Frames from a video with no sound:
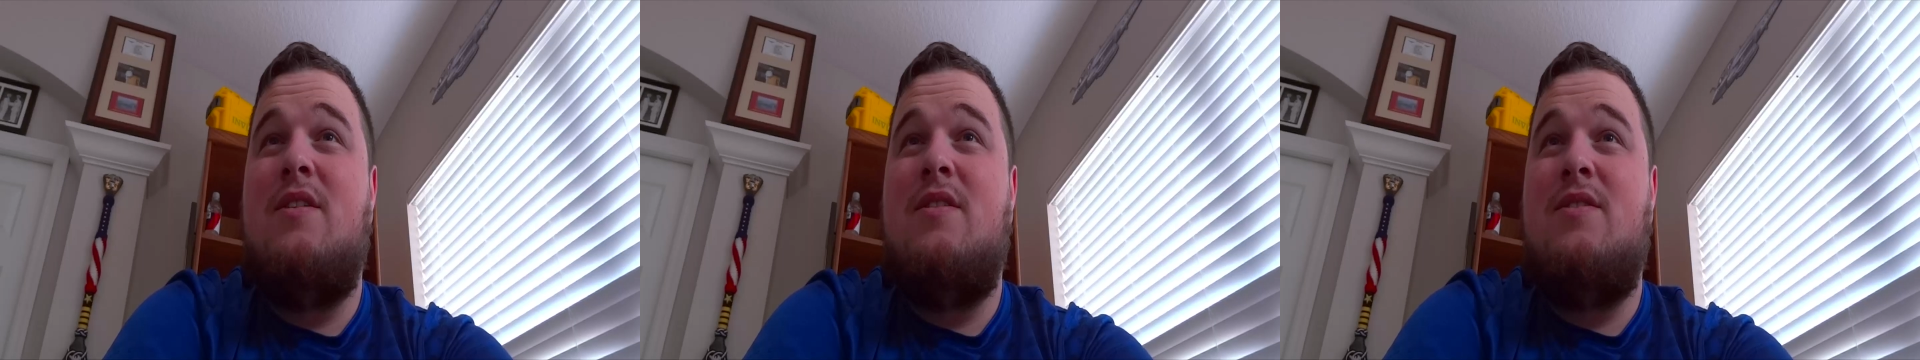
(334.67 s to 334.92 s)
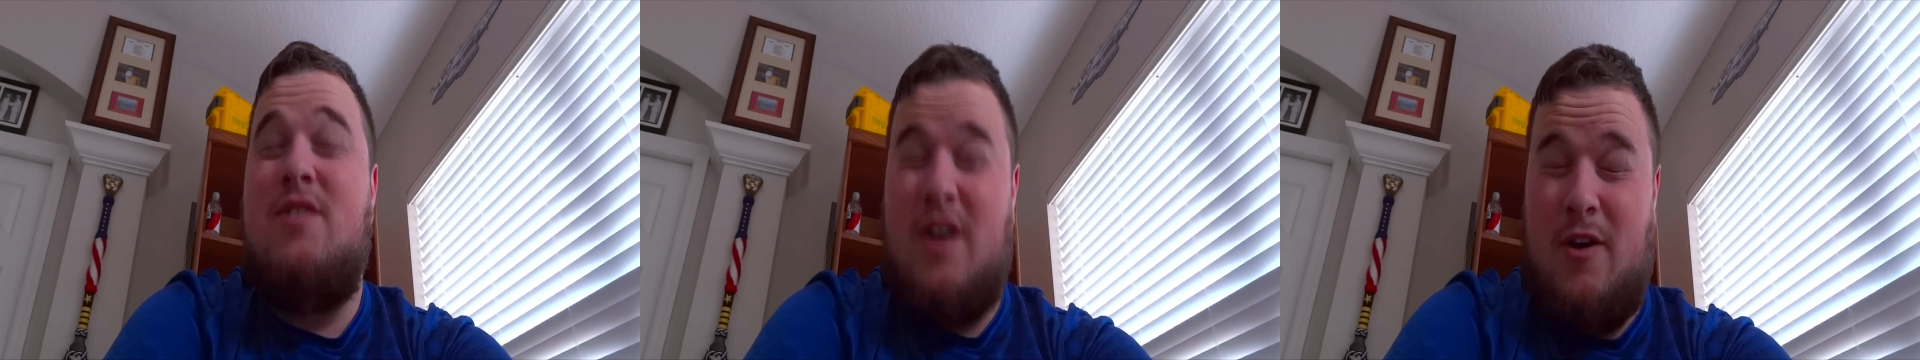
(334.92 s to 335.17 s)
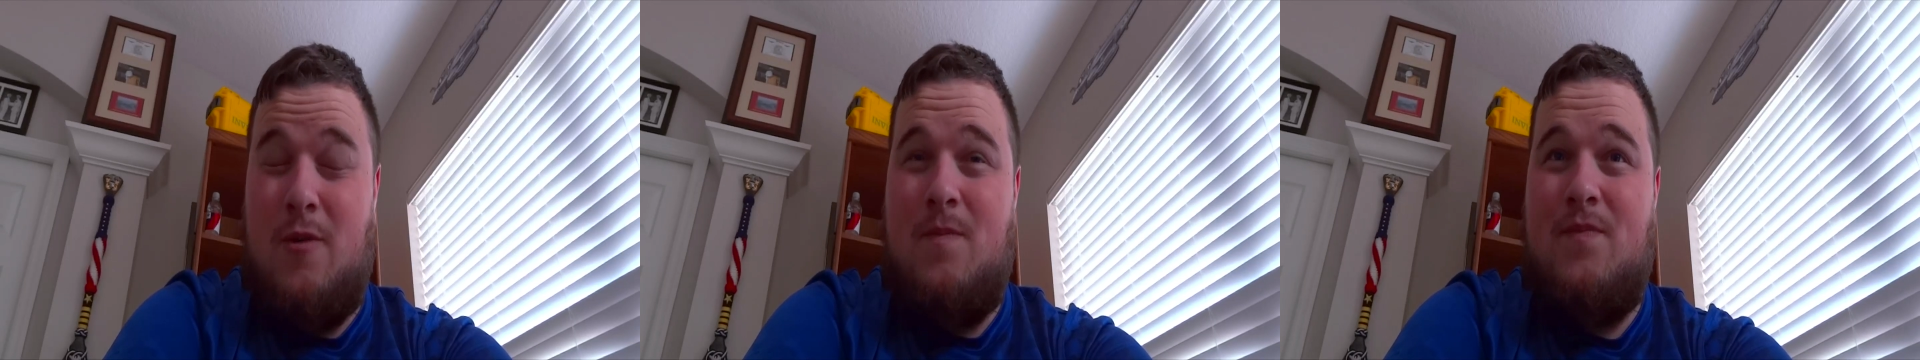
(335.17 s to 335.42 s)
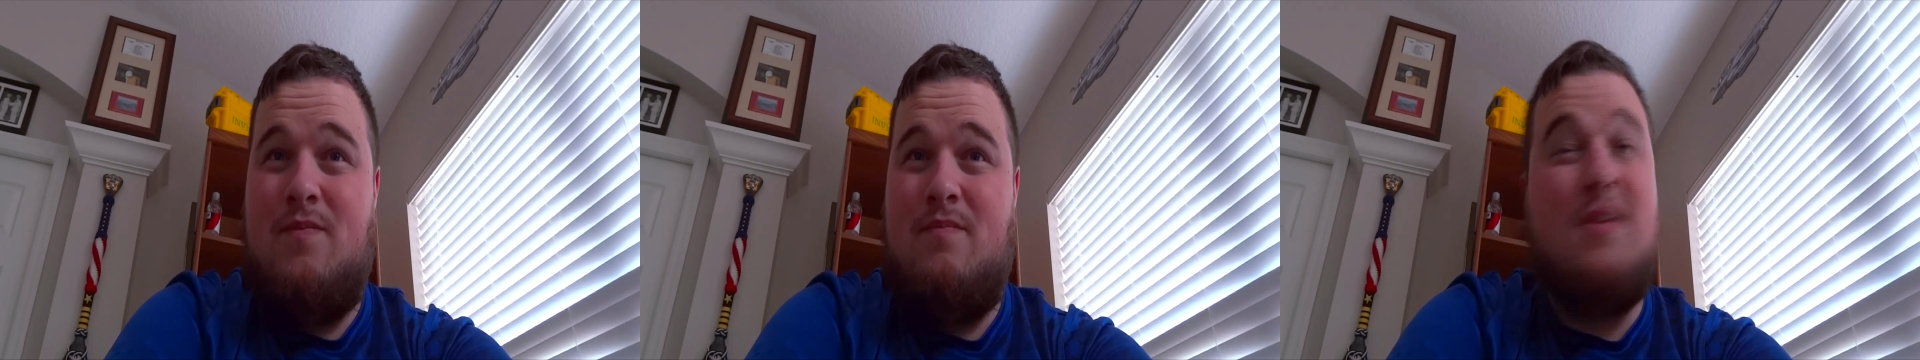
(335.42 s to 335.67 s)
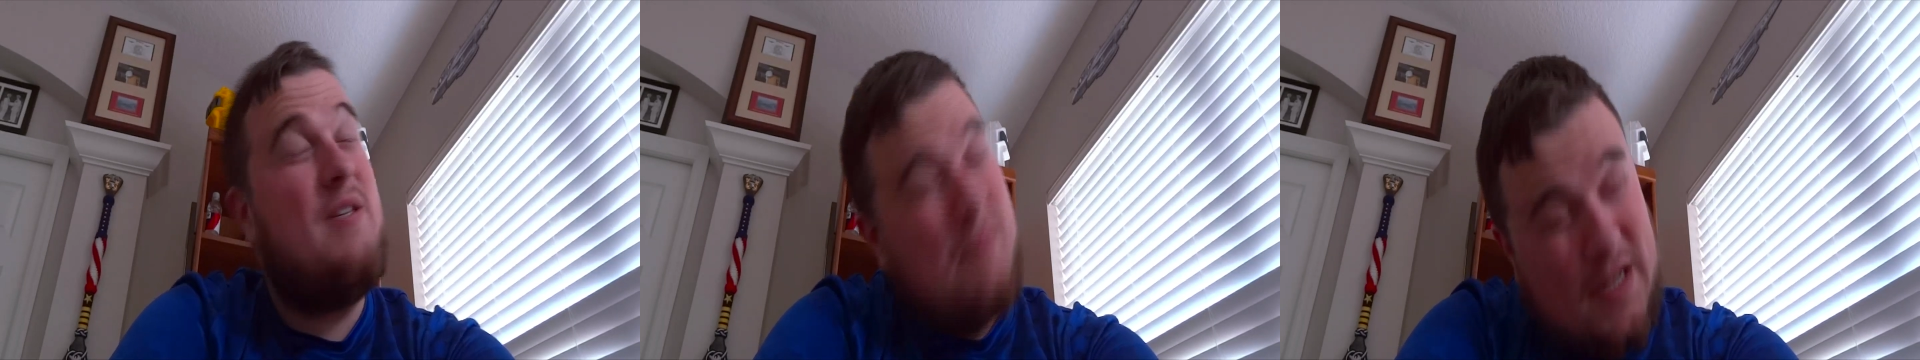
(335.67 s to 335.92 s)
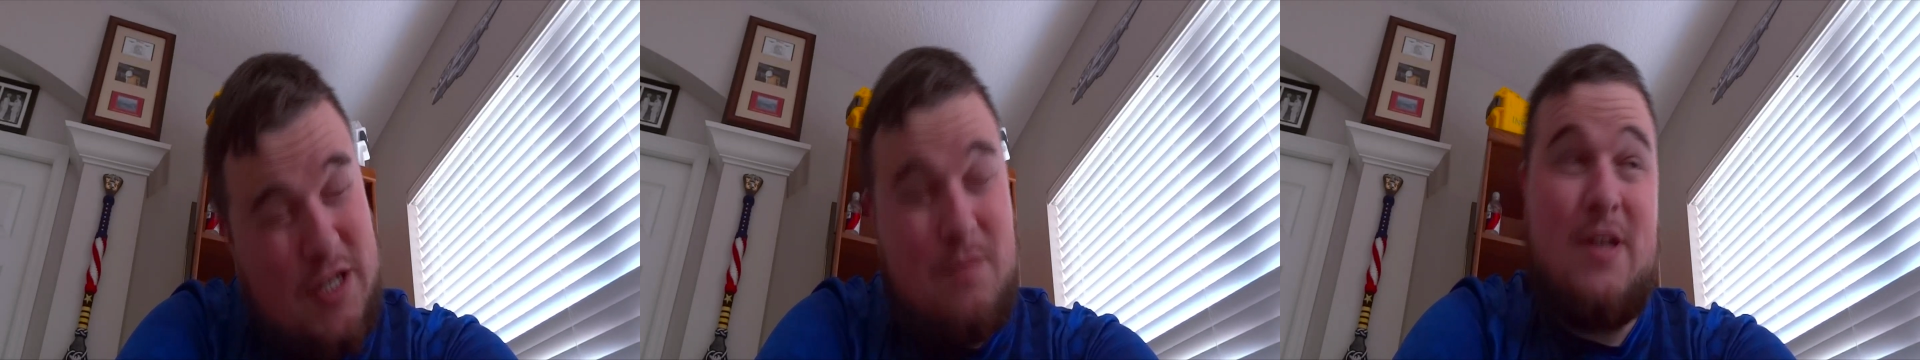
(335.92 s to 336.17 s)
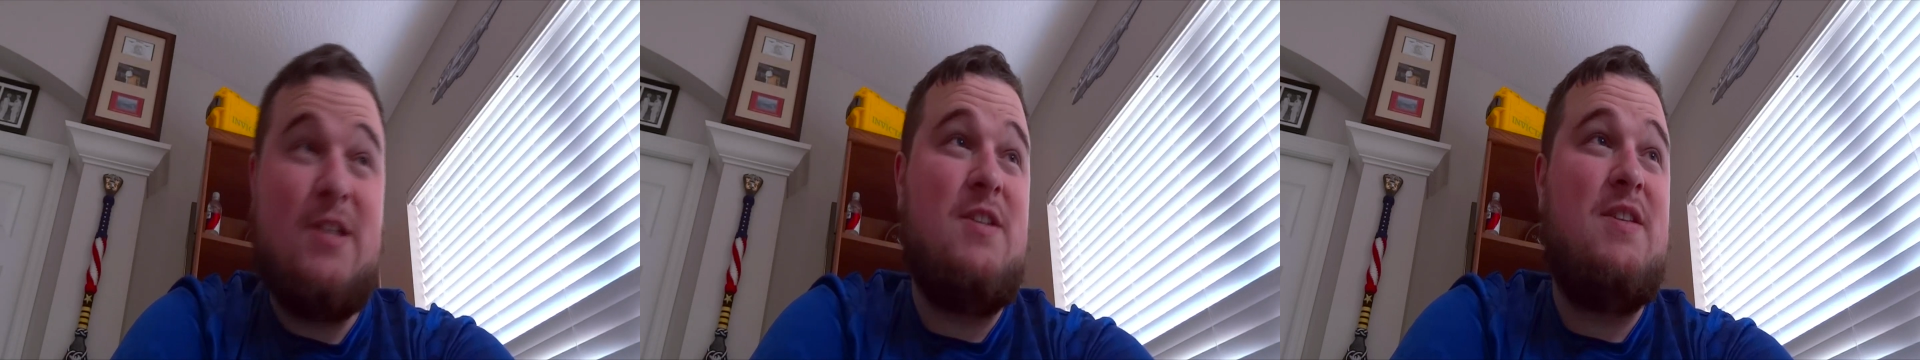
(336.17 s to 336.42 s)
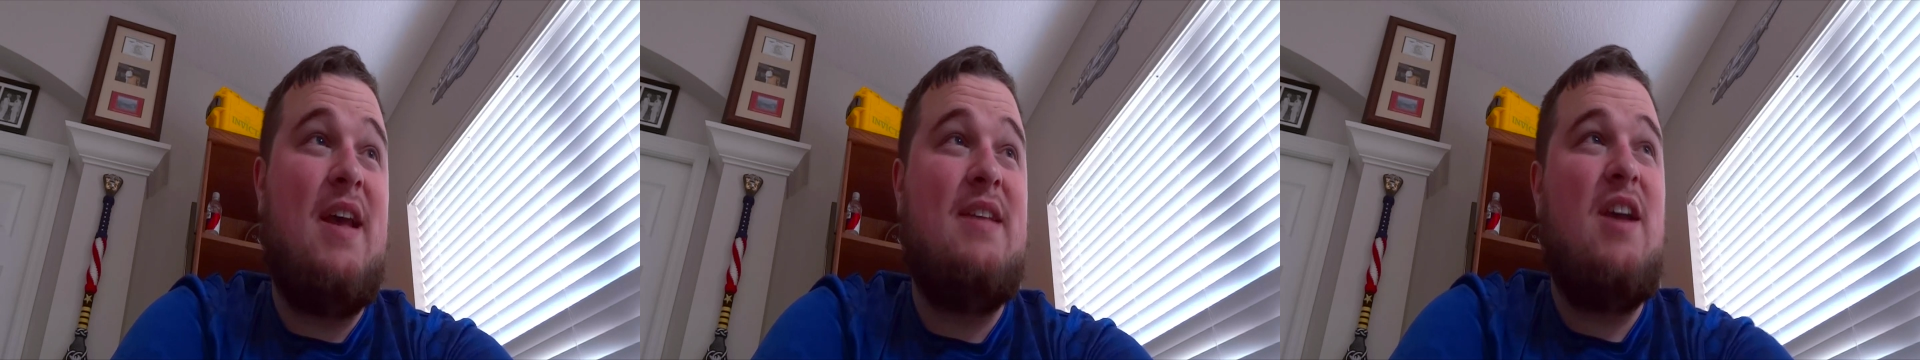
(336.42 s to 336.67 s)
So, Miss Bitchy Bitch
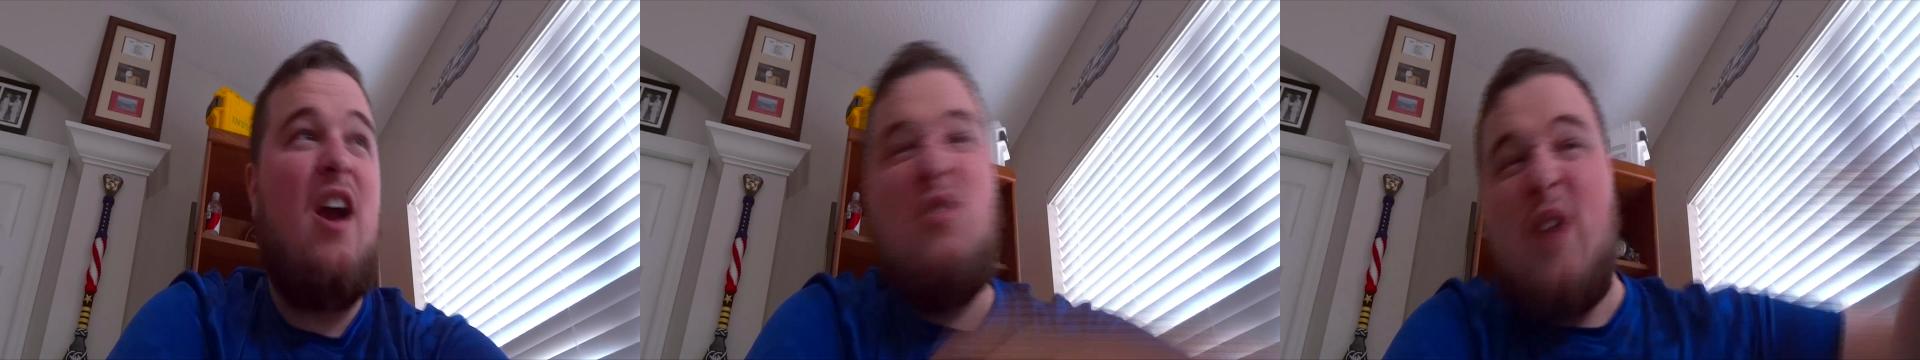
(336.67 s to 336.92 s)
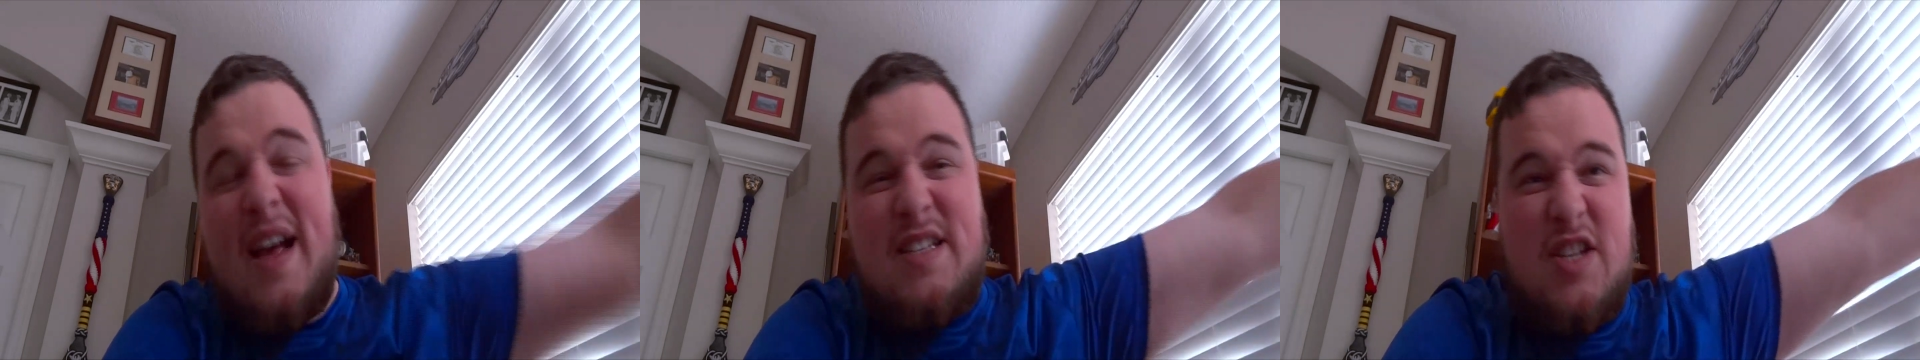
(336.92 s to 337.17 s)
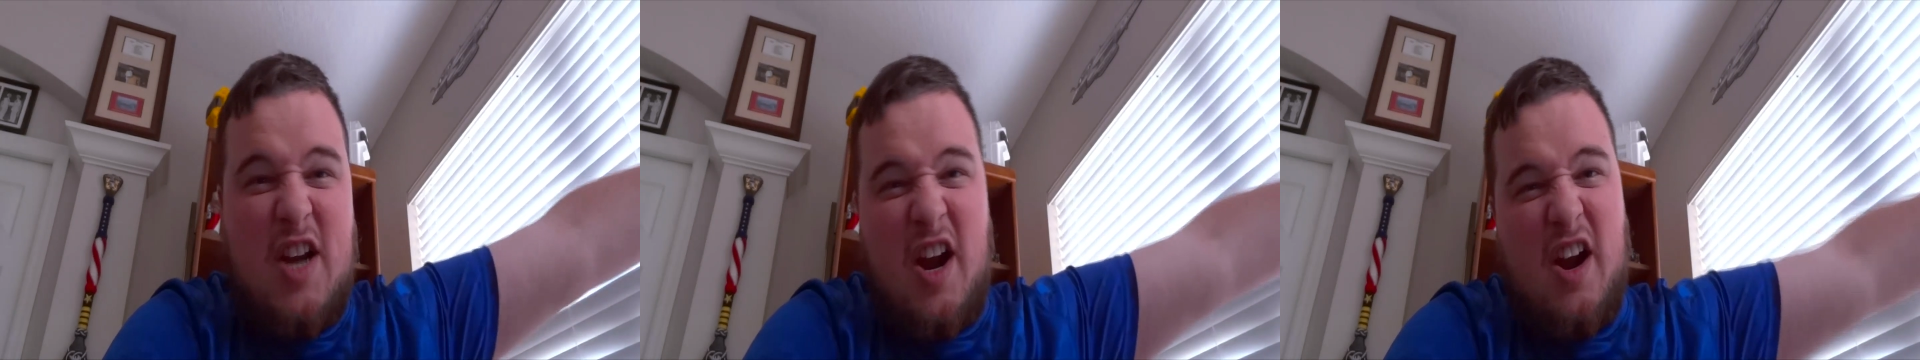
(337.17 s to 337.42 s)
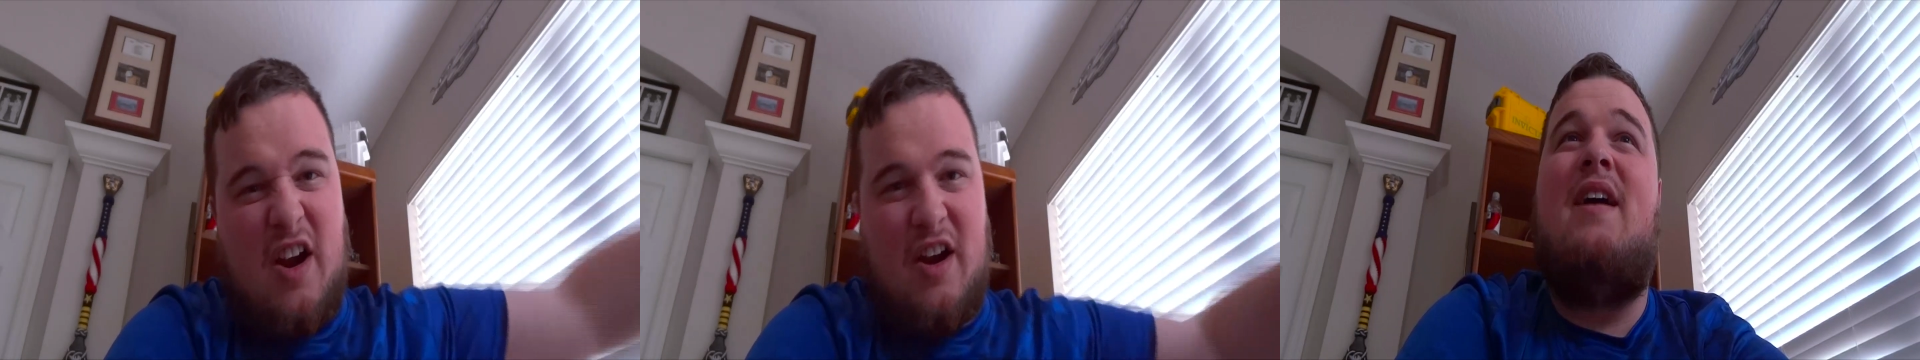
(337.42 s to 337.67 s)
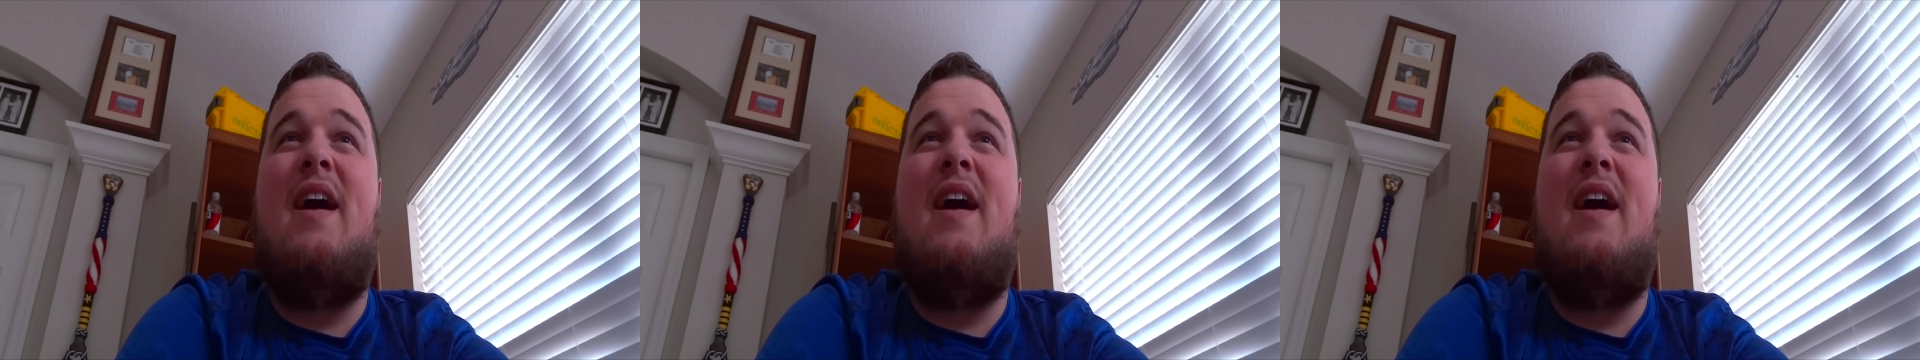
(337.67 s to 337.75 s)
says, Arrest her!